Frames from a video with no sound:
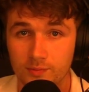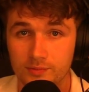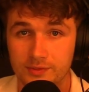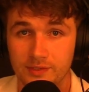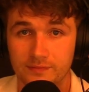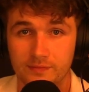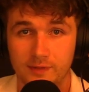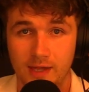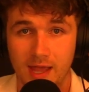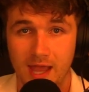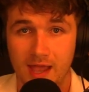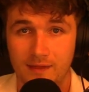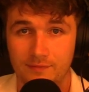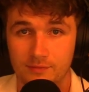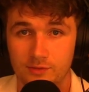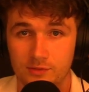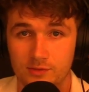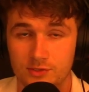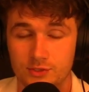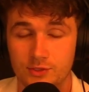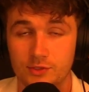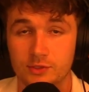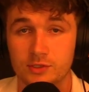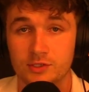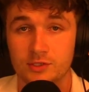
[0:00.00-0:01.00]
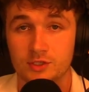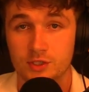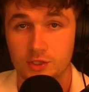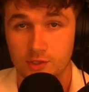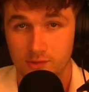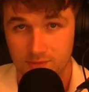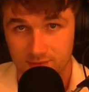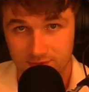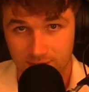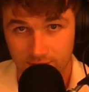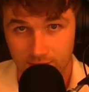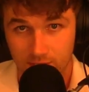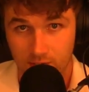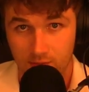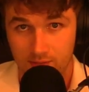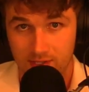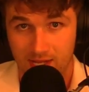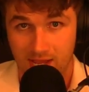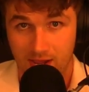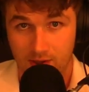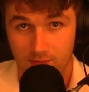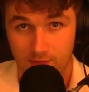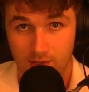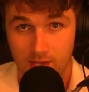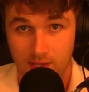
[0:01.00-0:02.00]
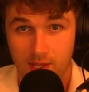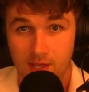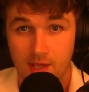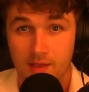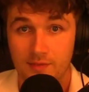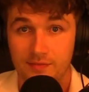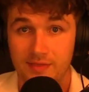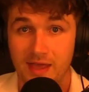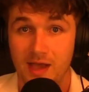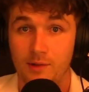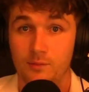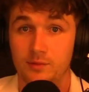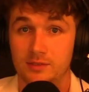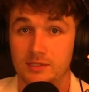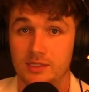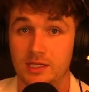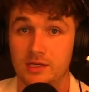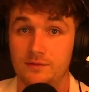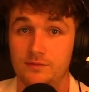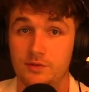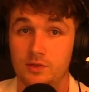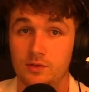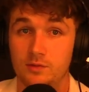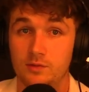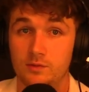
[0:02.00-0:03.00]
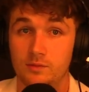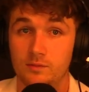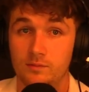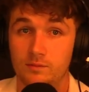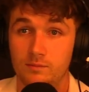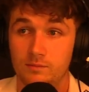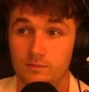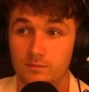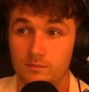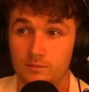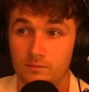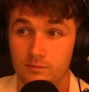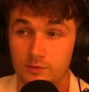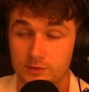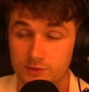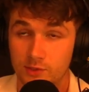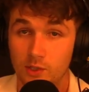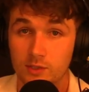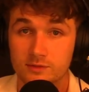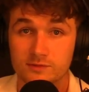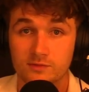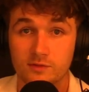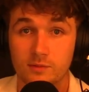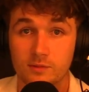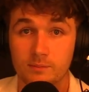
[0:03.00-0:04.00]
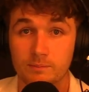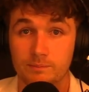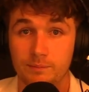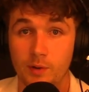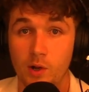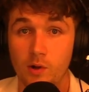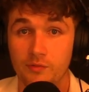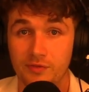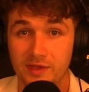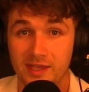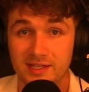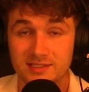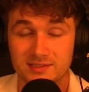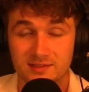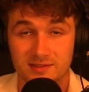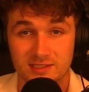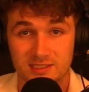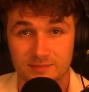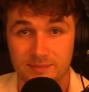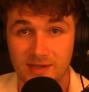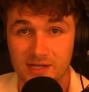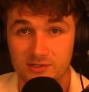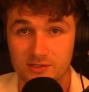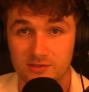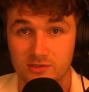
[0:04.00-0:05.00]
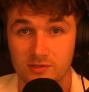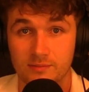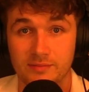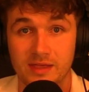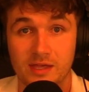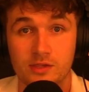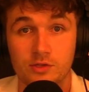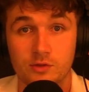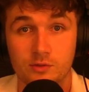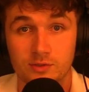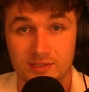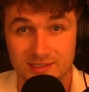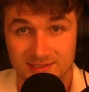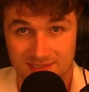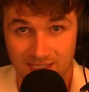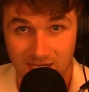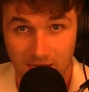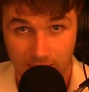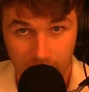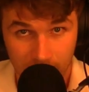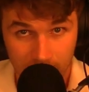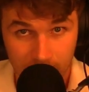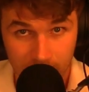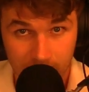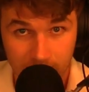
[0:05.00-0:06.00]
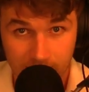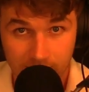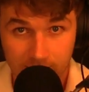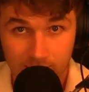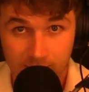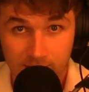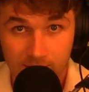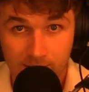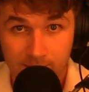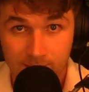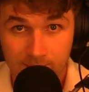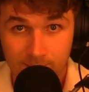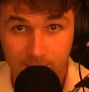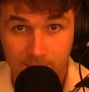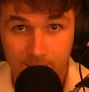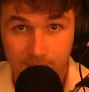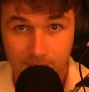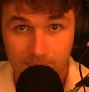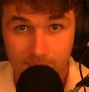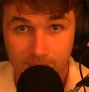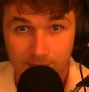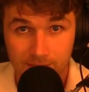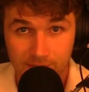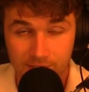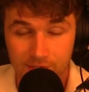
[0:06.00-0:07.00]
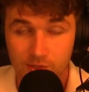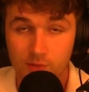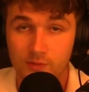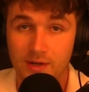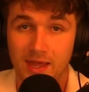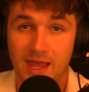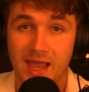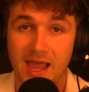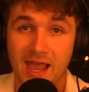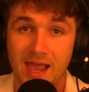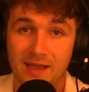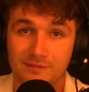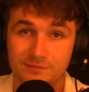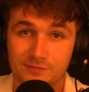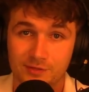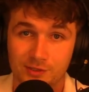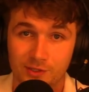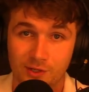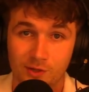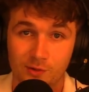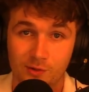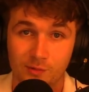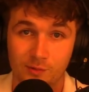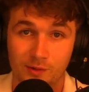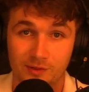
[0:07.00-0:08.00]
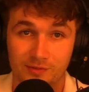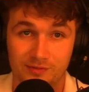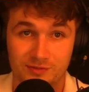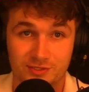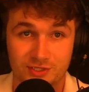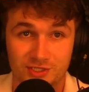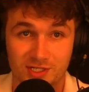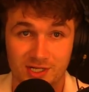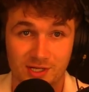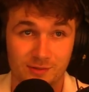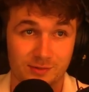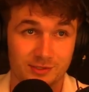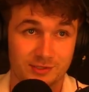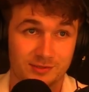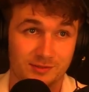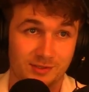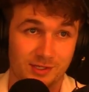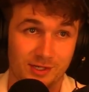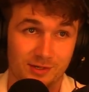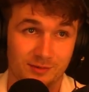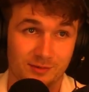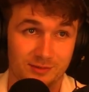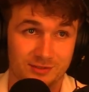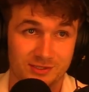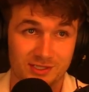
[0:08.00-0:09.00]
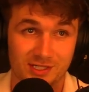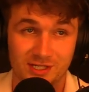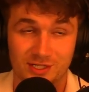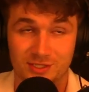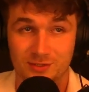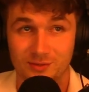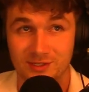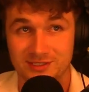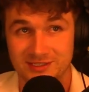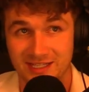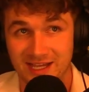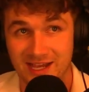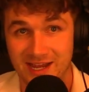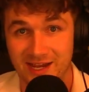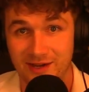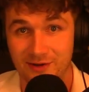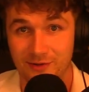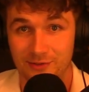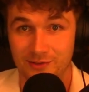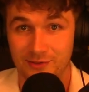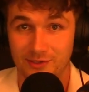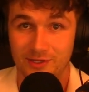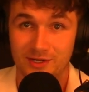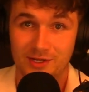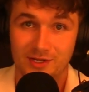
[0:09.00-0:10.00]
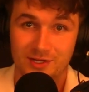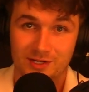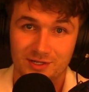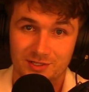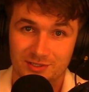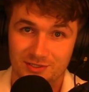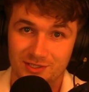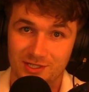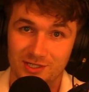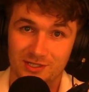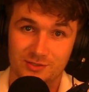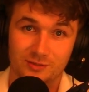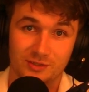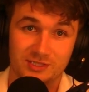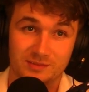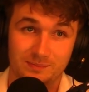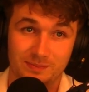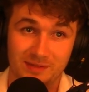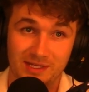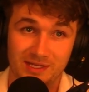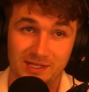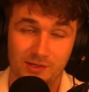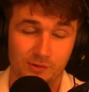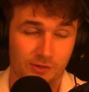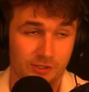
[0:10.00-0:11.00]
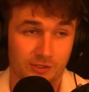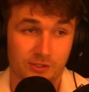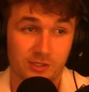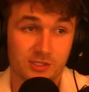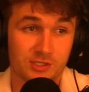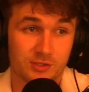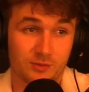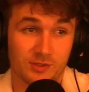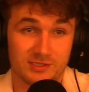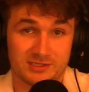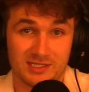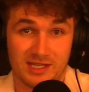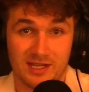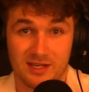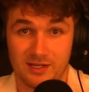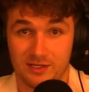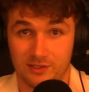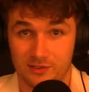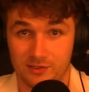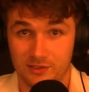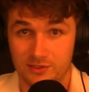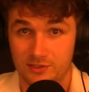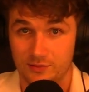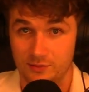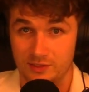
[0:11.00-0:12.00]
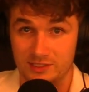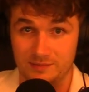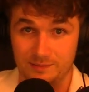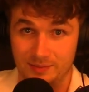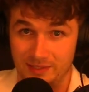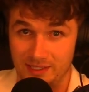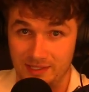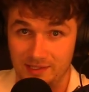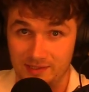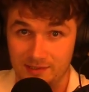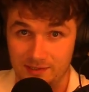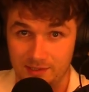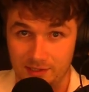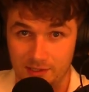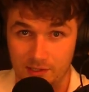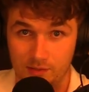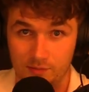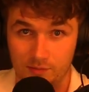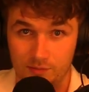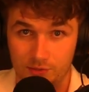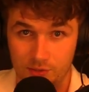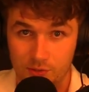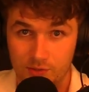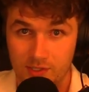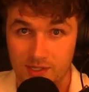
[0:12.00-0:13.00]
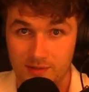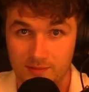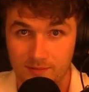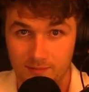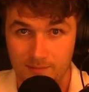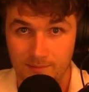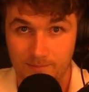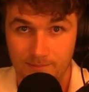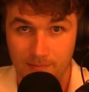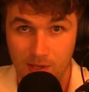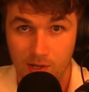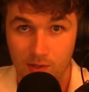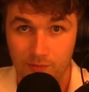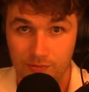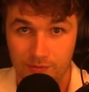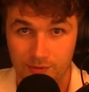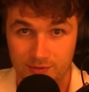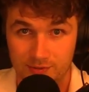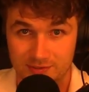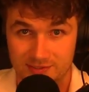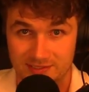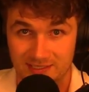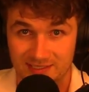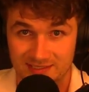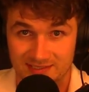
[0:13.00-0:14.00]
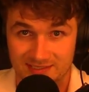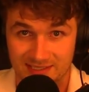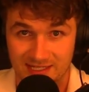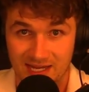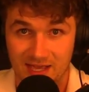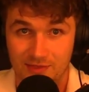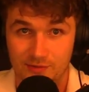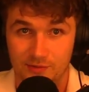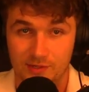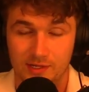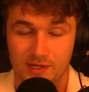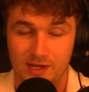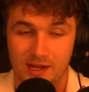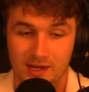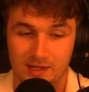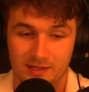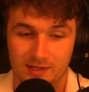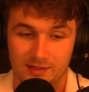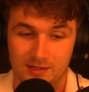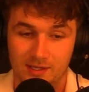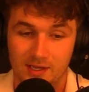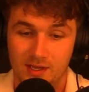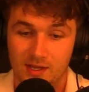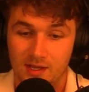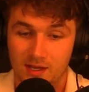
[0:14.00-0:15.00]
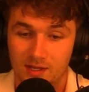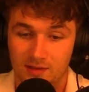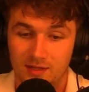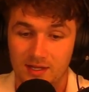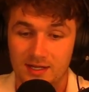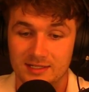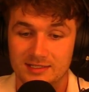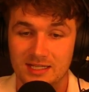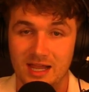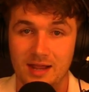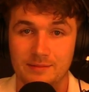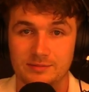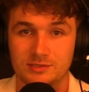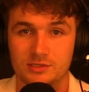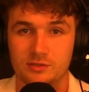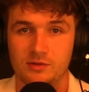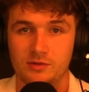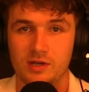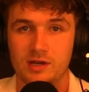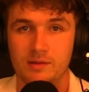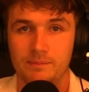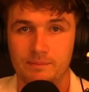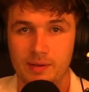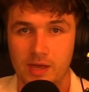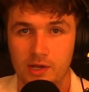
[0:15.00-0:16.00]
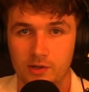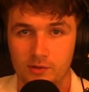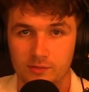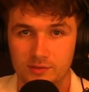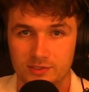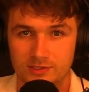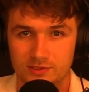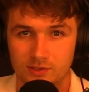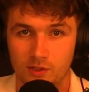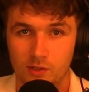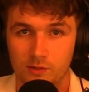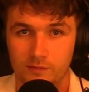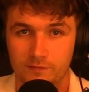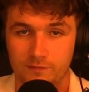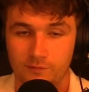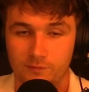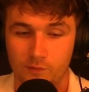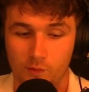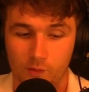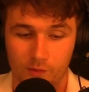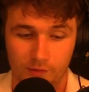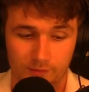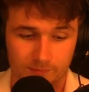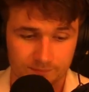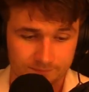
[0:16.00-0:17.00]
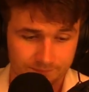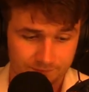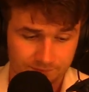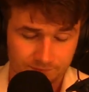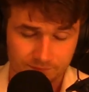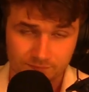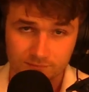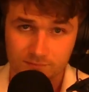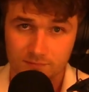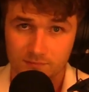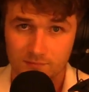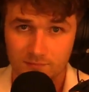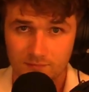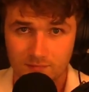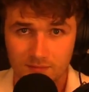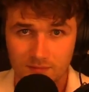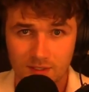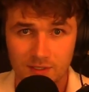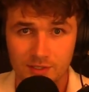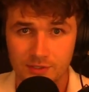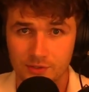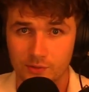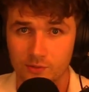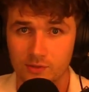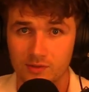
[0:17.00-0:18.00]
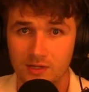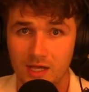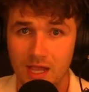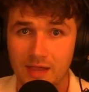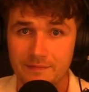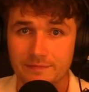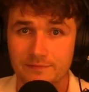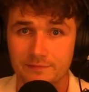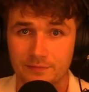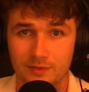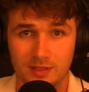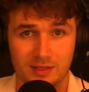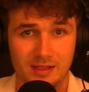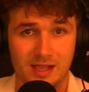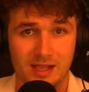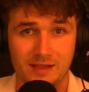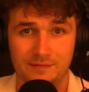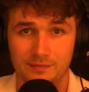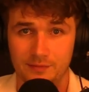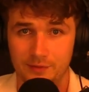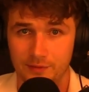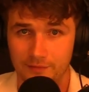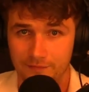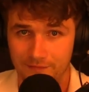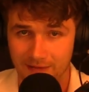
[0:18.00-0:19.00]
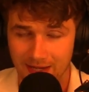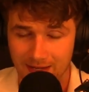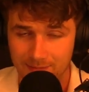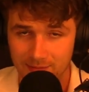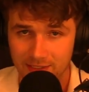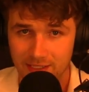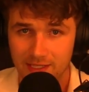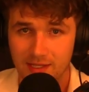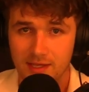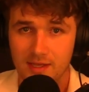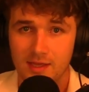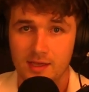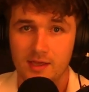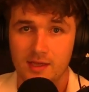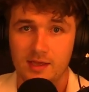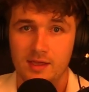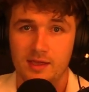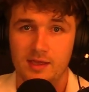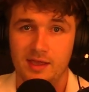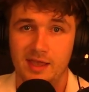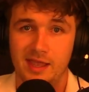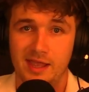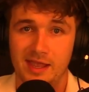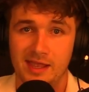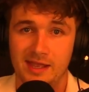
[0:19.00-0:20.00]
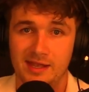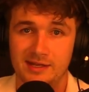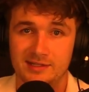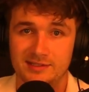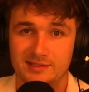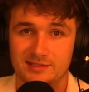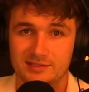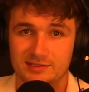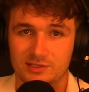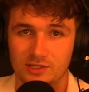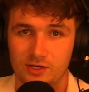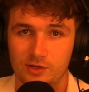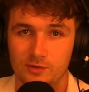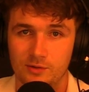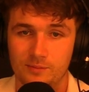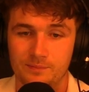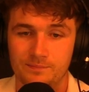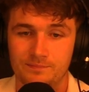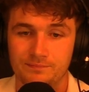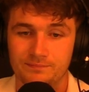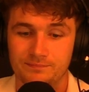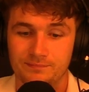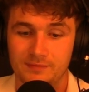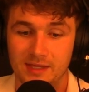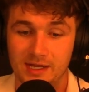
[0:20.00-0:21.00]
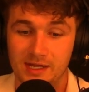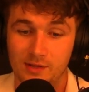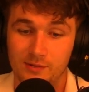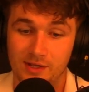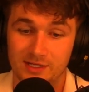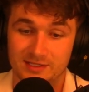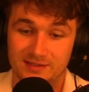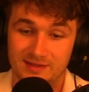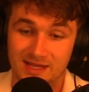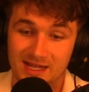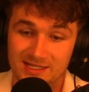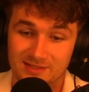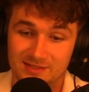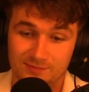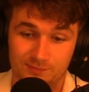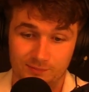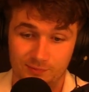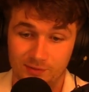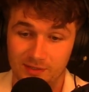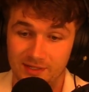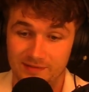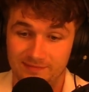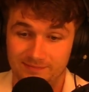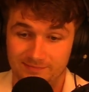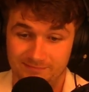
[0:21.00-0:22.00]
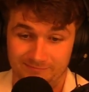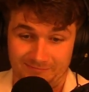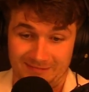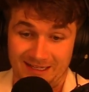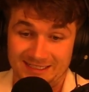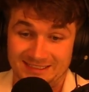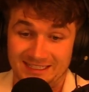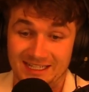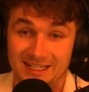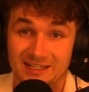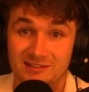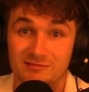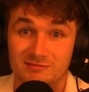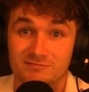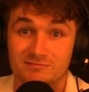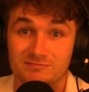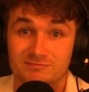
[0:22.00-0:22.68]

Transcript: different avenues you could choose to go down that would give you results from both ends of the spectrum that you desire. You don't have to go with shitty choice A or shitty choice B, or good choice A and good choice B. You can meld those things together and a lot of times create a better result for your life and for the life of your family. And so, anyways, that's it.